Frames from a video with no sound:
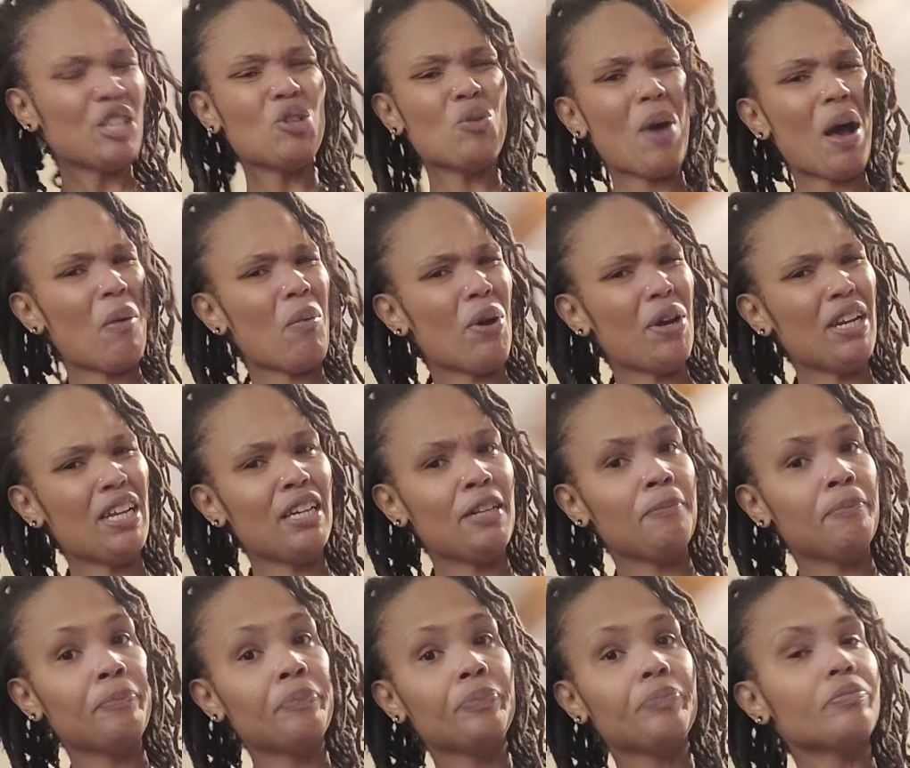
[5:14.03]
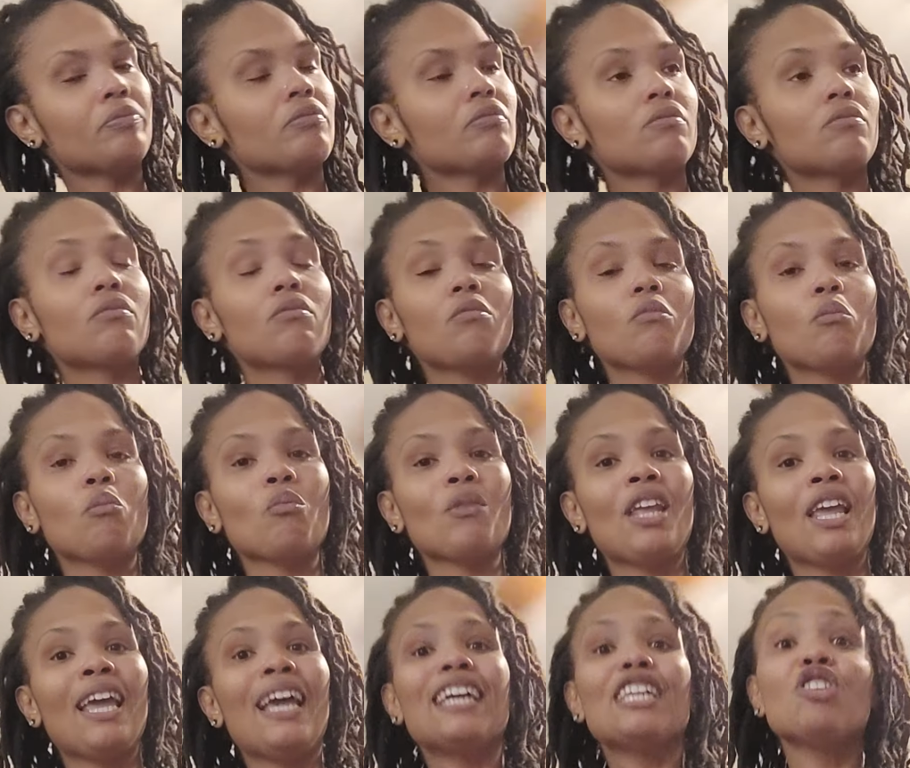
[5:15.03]
Do I want
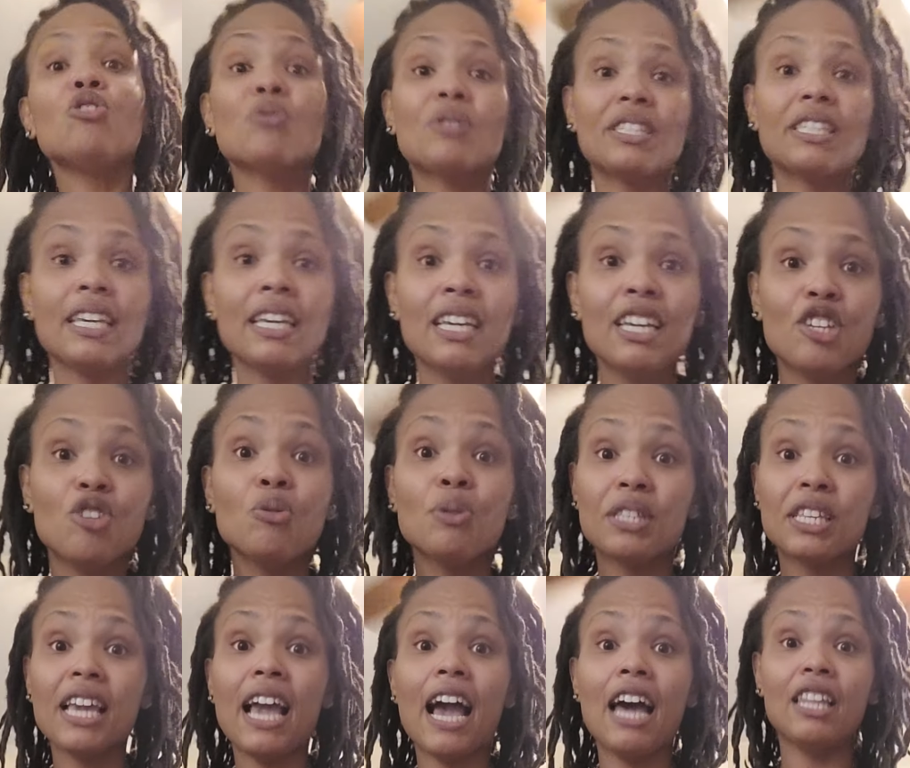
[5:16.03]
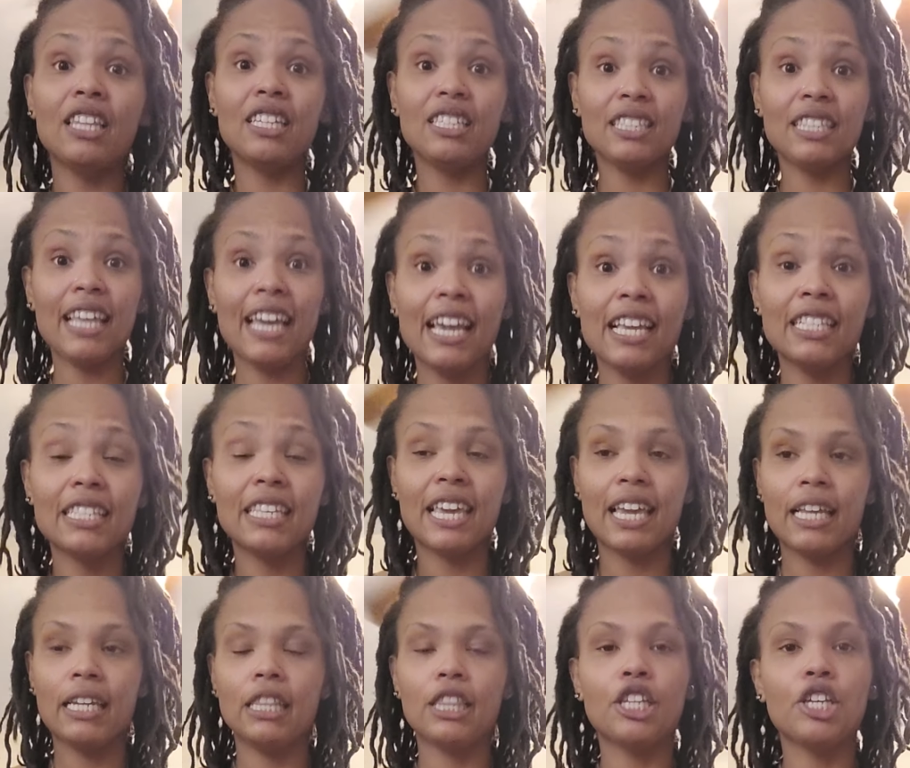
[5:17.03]
to? You see, you see how these things
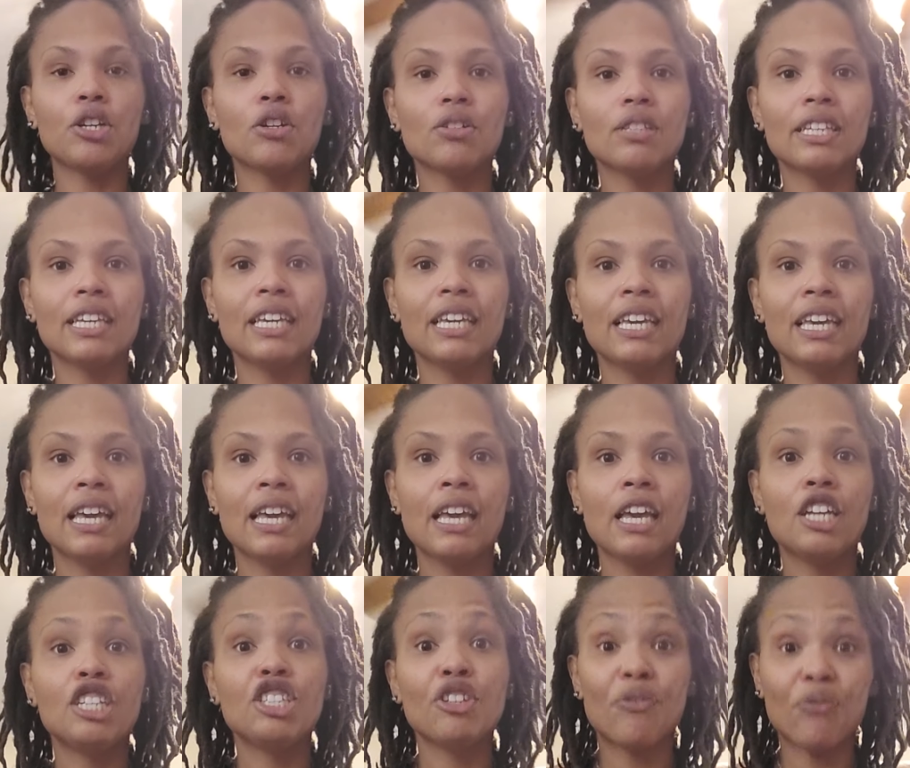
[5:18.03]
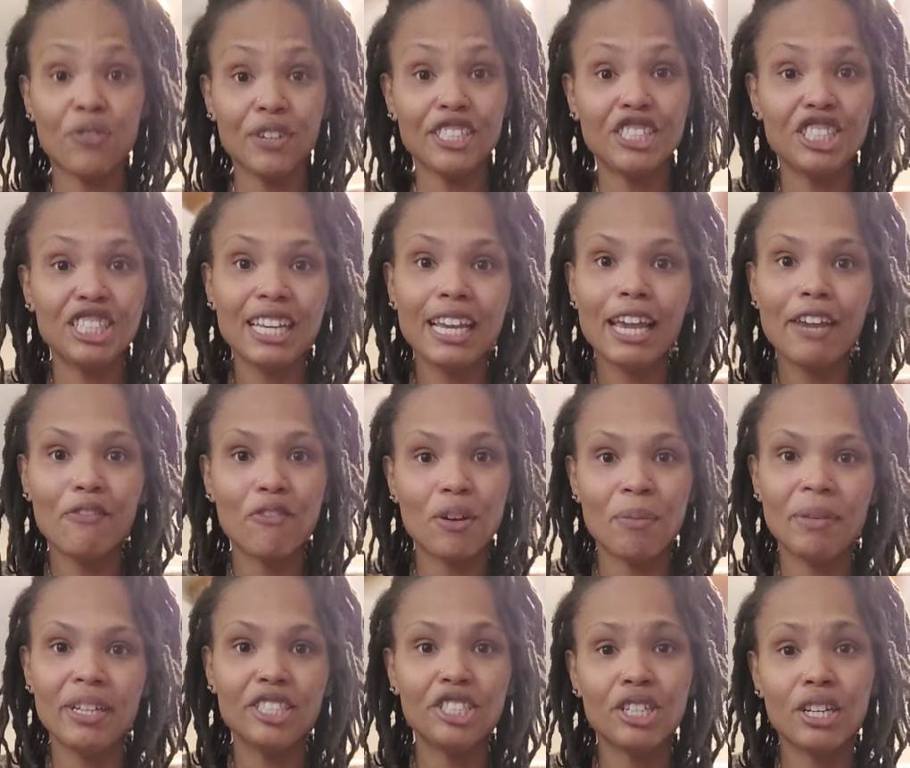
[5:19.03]
can literally differentiate
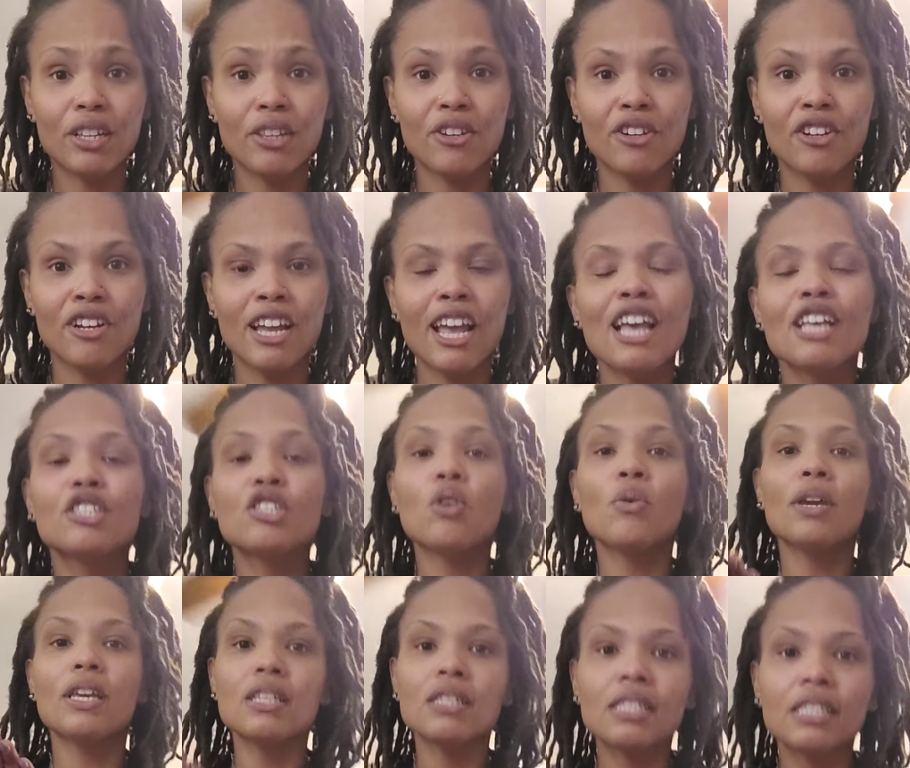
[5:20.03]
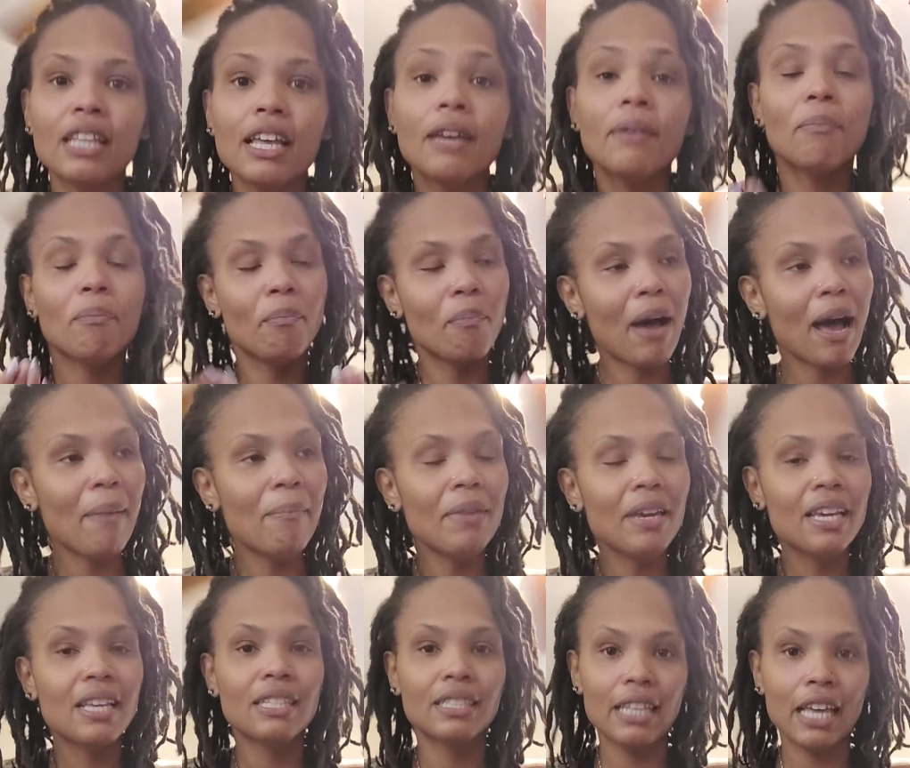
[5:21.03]
from each other. So it's my
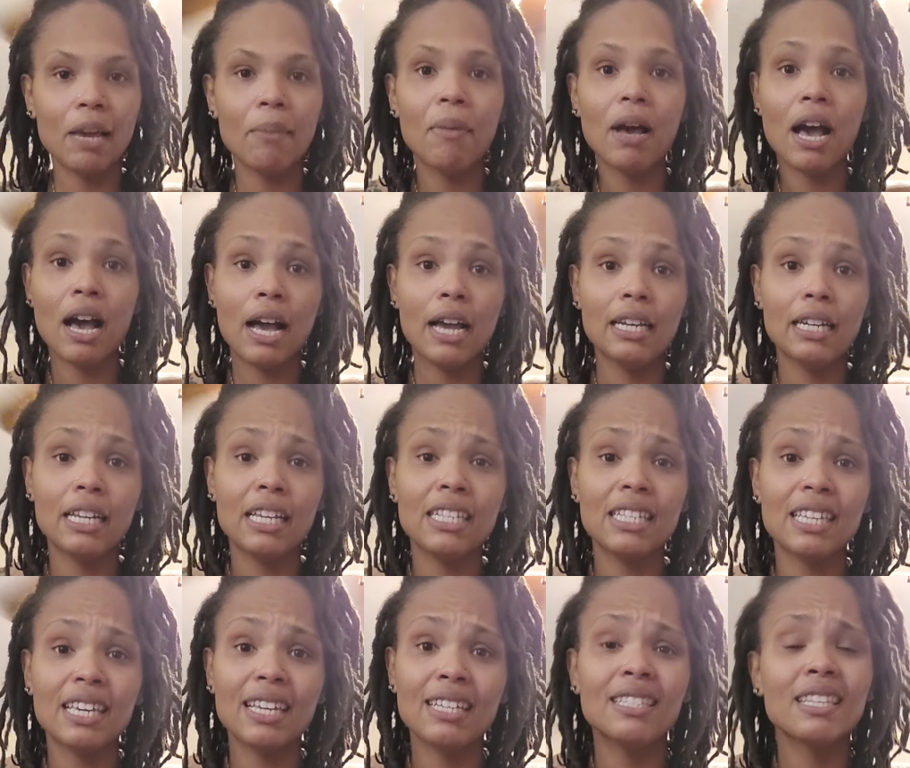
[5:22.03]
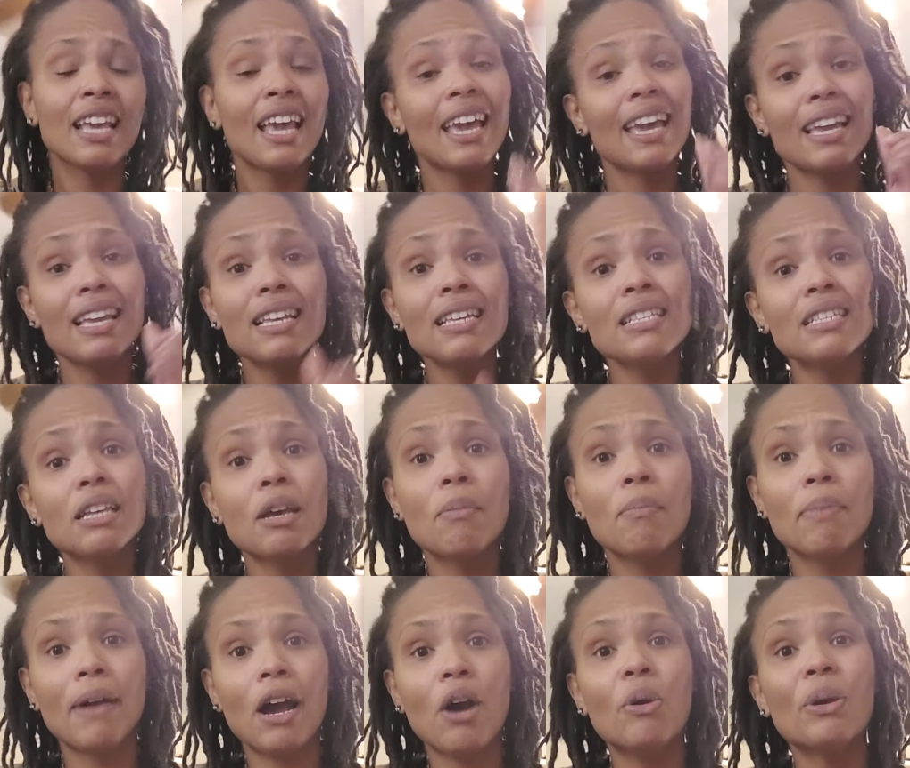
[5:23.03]
biggest thing behind this is it's
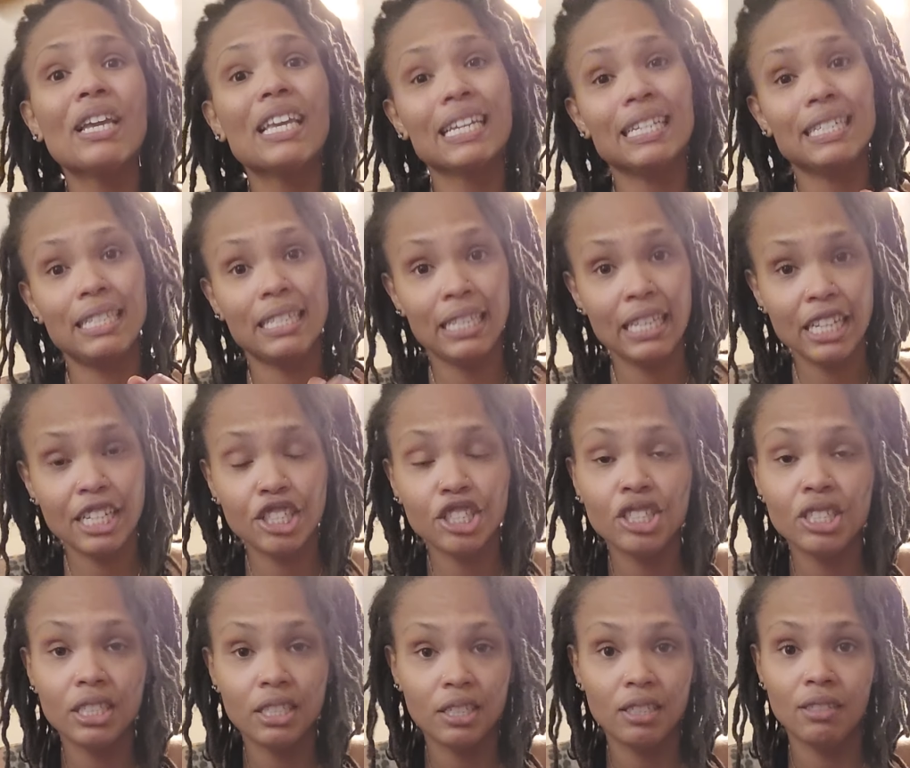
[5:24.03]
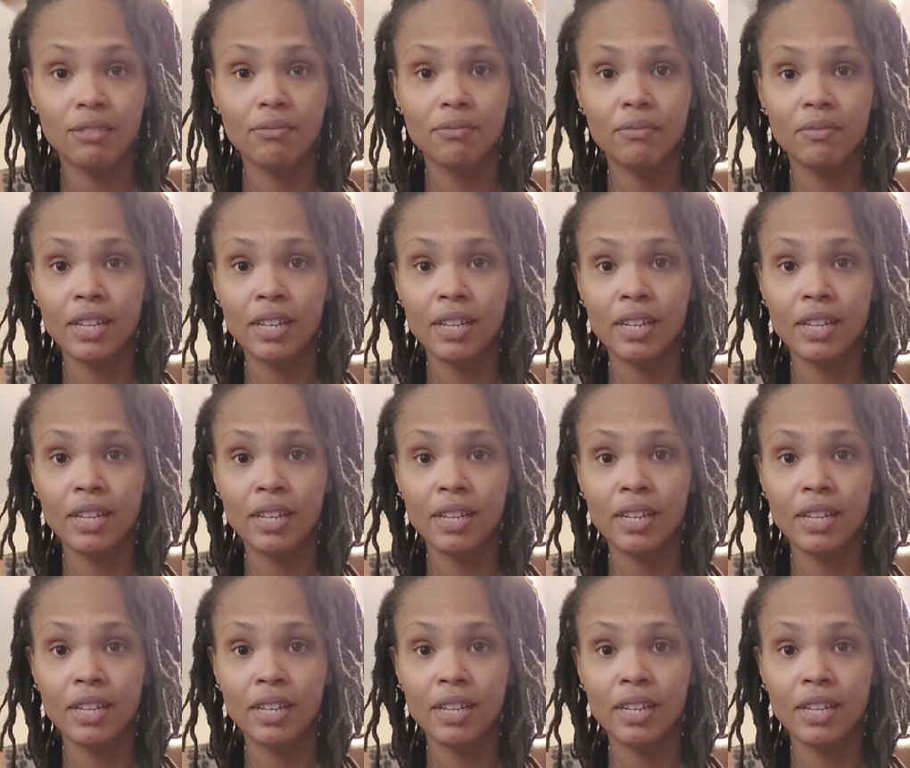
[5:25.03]
about intention